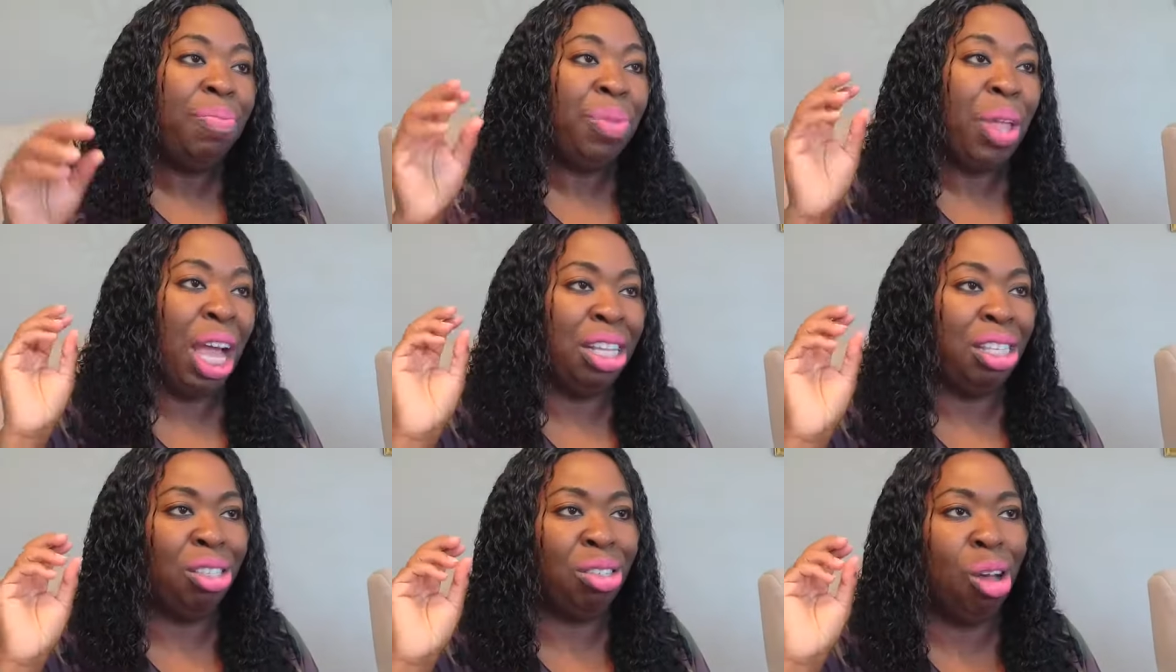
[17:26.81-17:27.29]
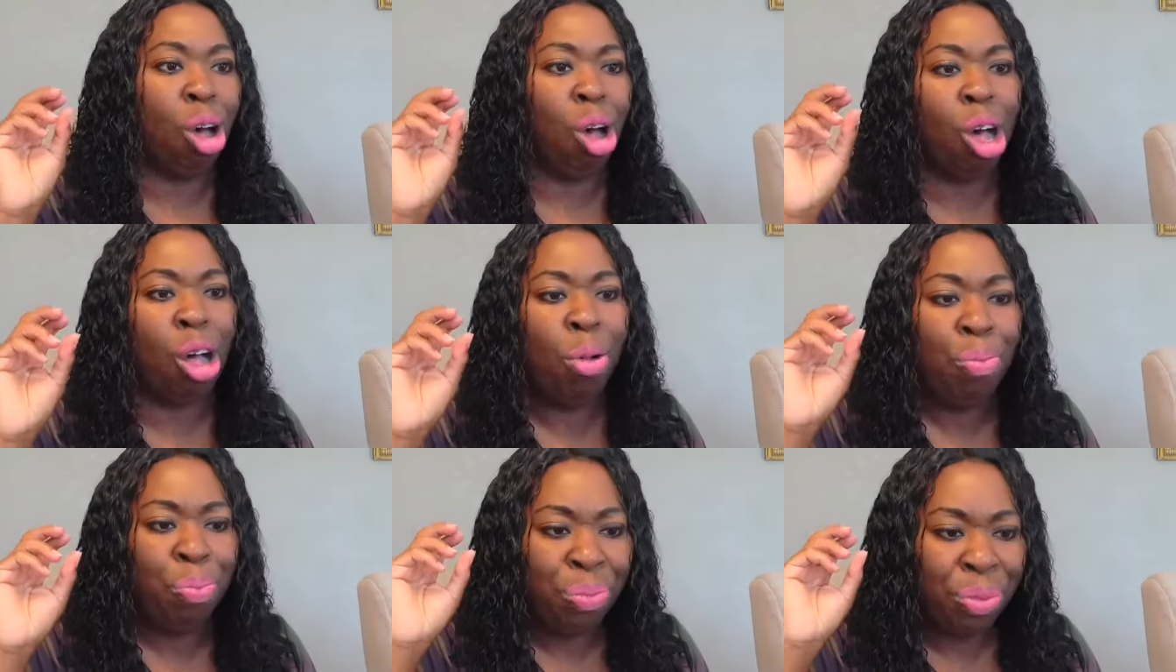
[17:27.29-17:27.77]
I
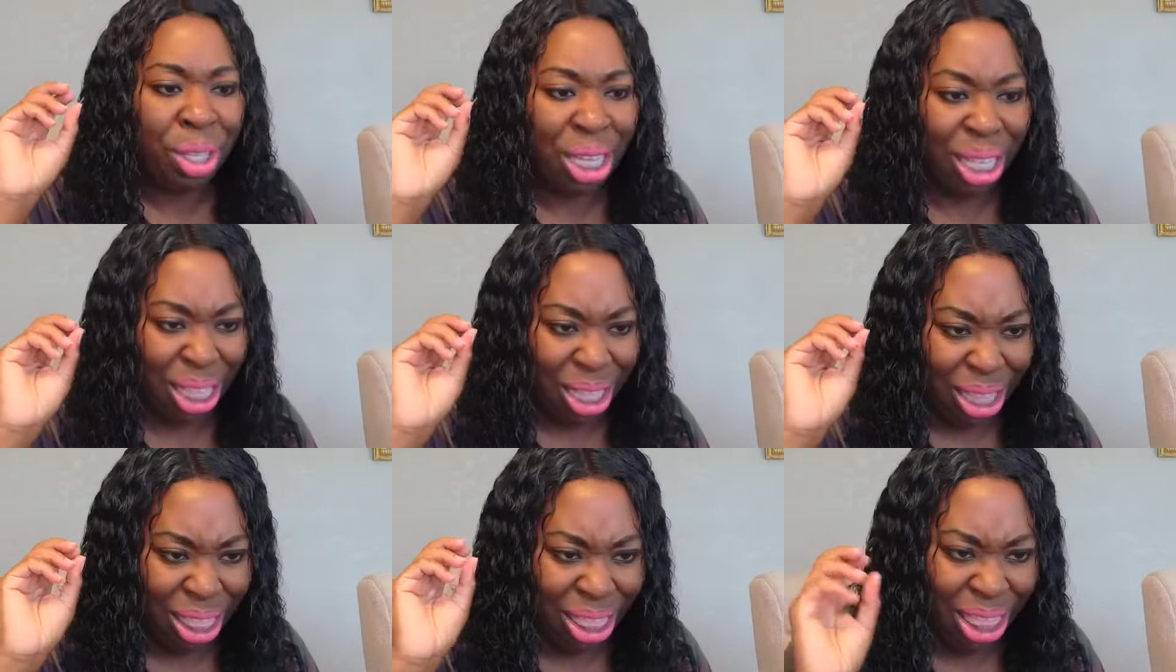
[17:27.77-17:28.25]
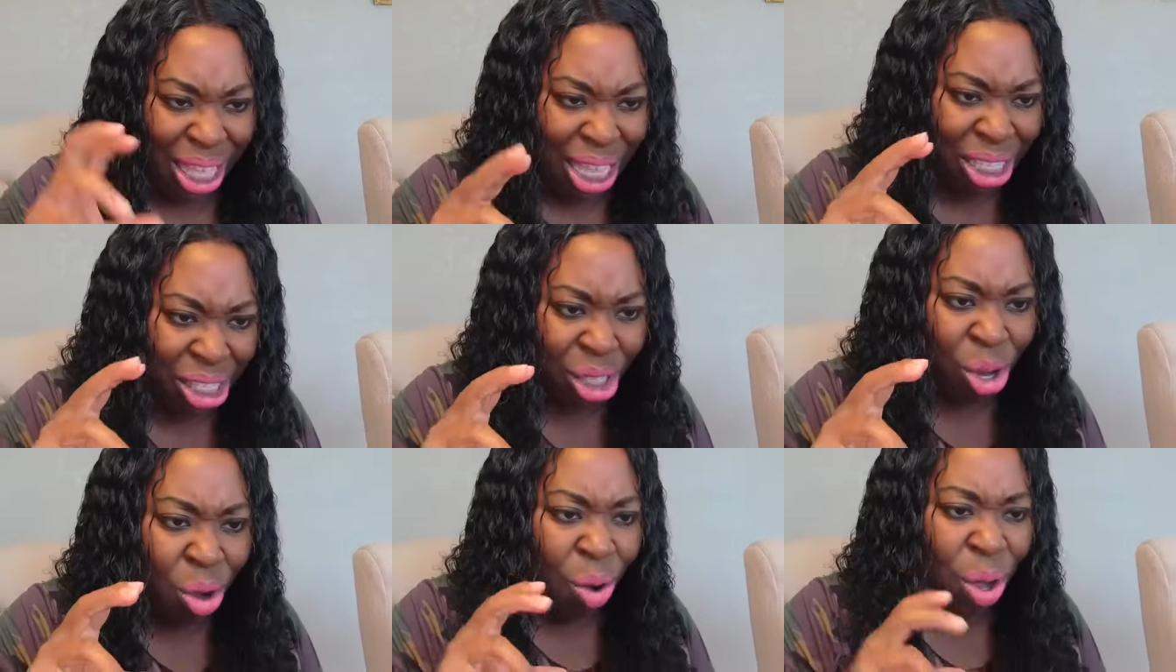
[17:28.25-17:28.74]
saw
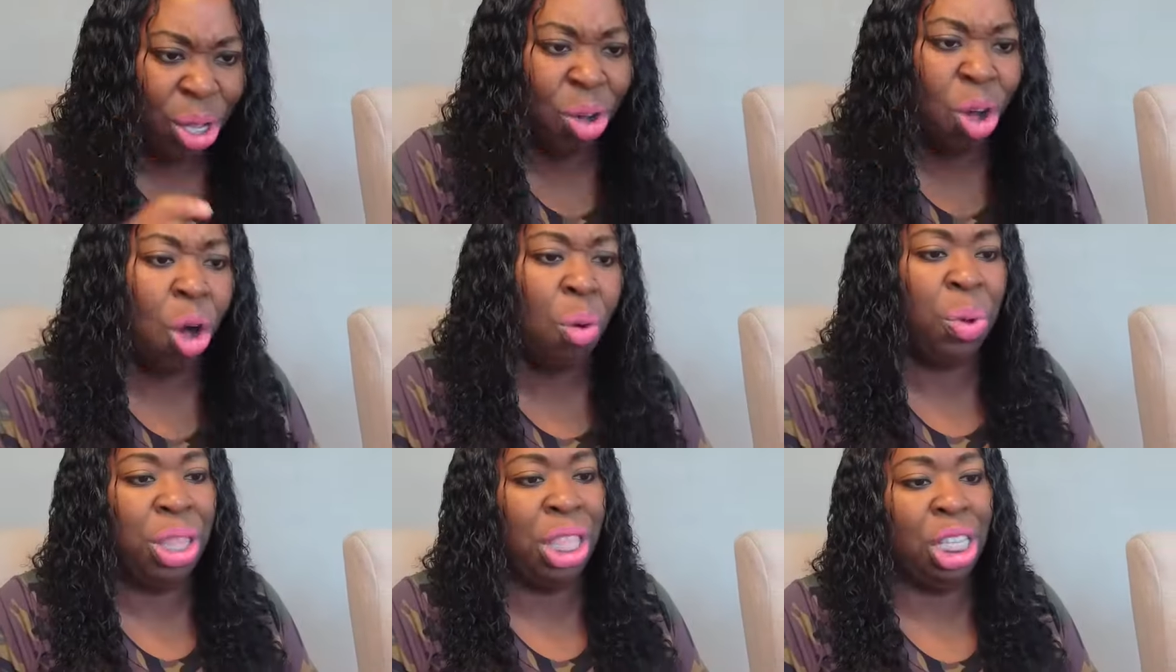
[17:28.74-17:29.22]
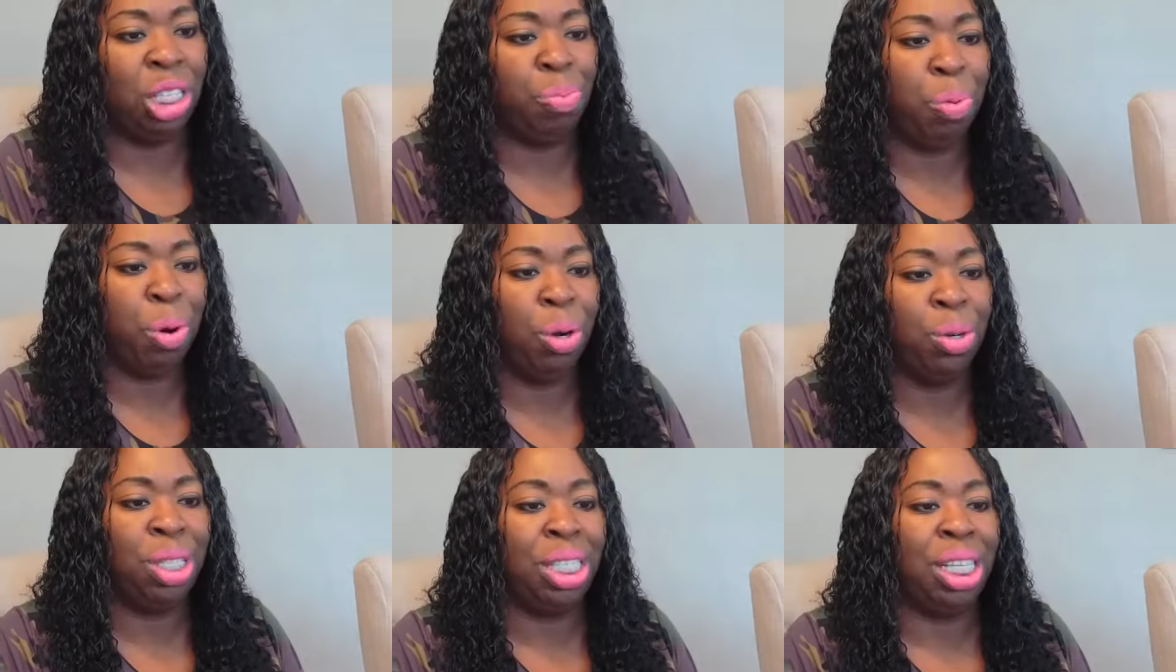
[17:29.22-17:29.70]
this going on with this
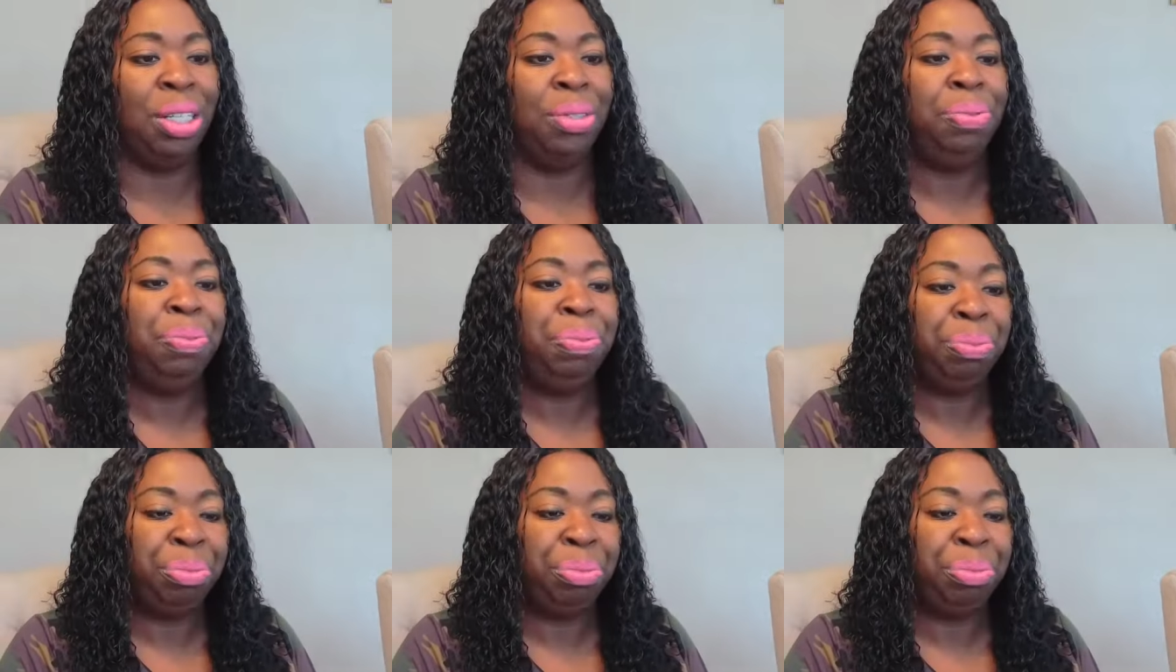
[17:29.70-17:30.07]
person.